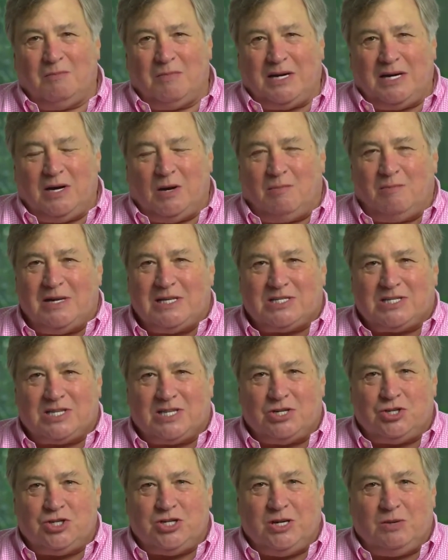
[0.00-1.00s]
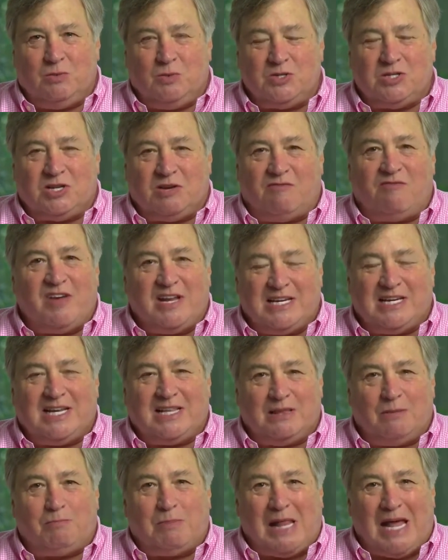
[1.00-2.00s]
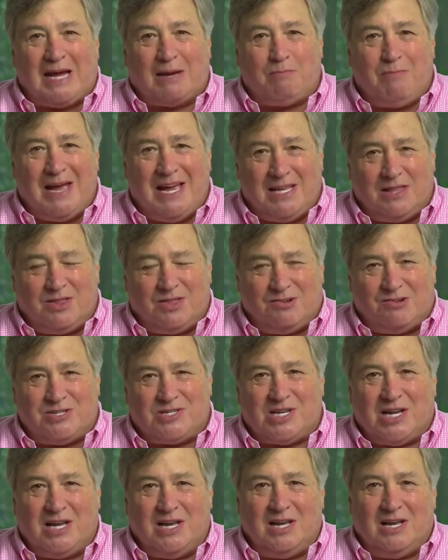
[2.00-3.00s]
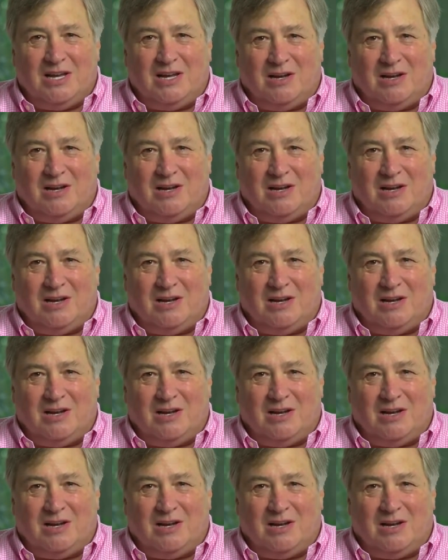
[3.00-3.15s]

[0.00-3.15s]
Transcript: but he omits that she was defending the Black Panthers,